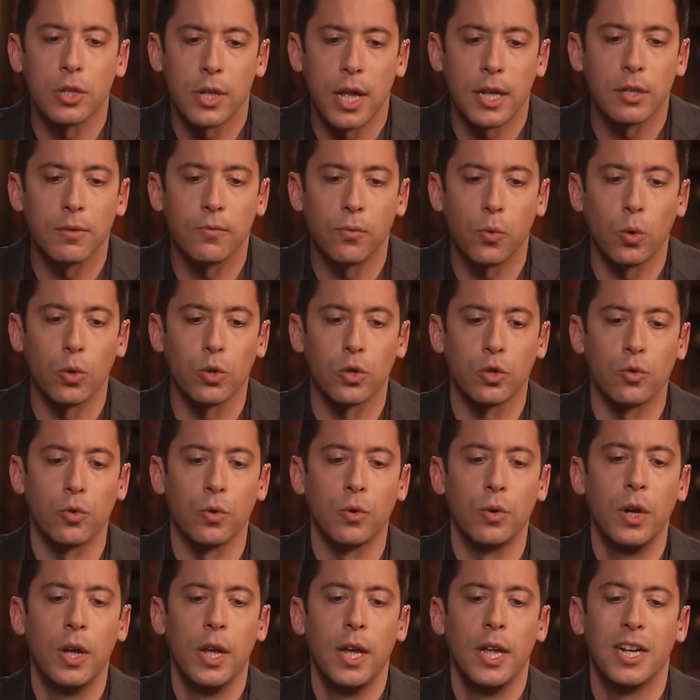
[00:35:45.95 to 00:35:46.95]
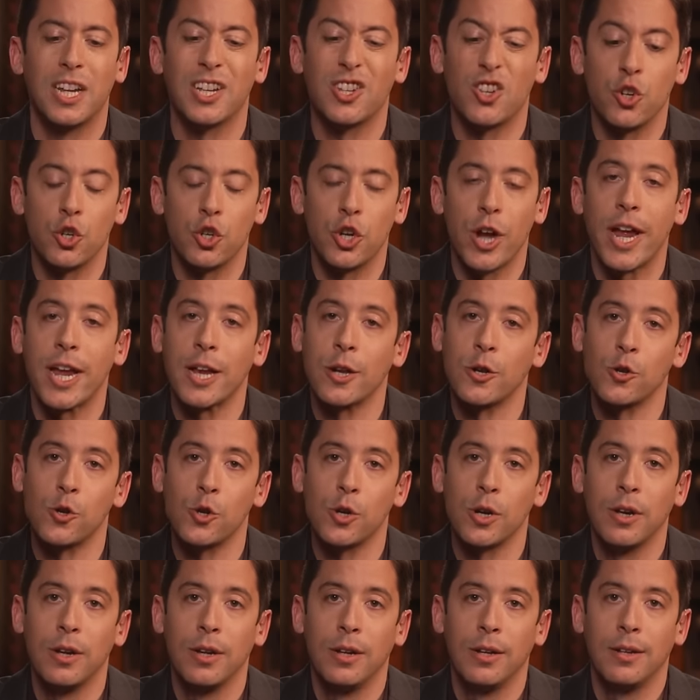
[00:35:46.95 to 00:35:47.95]
That's of course true. It doesn't
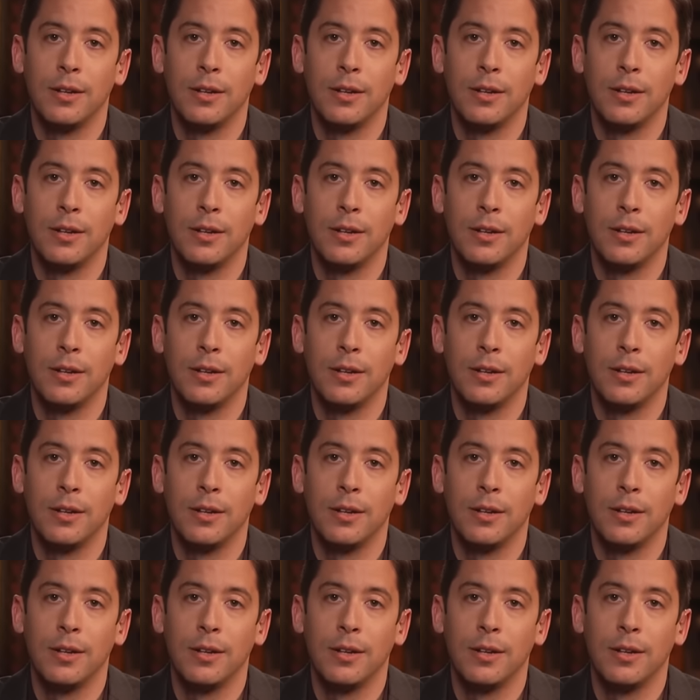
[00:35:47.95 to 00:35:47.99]
change